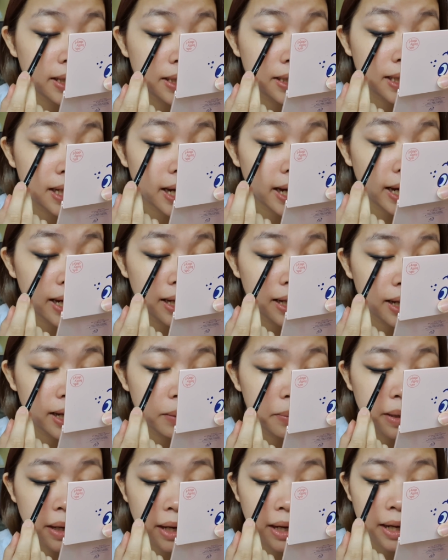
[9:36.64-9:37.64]
tight
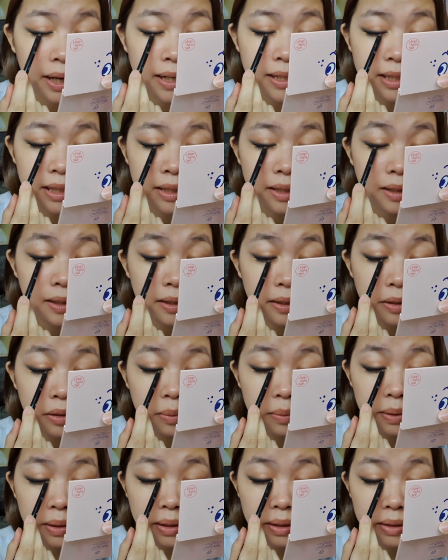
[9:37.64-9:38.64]
line my eyes a little
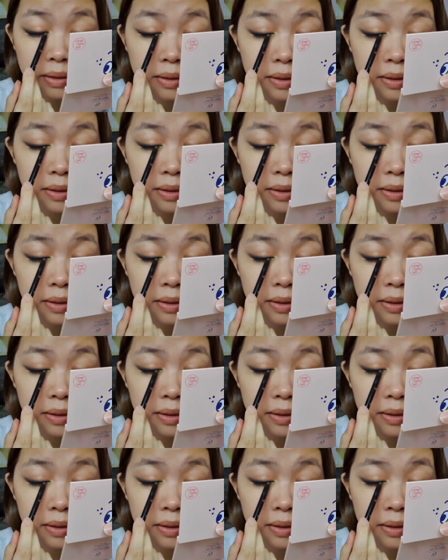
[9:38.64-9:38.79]
bit.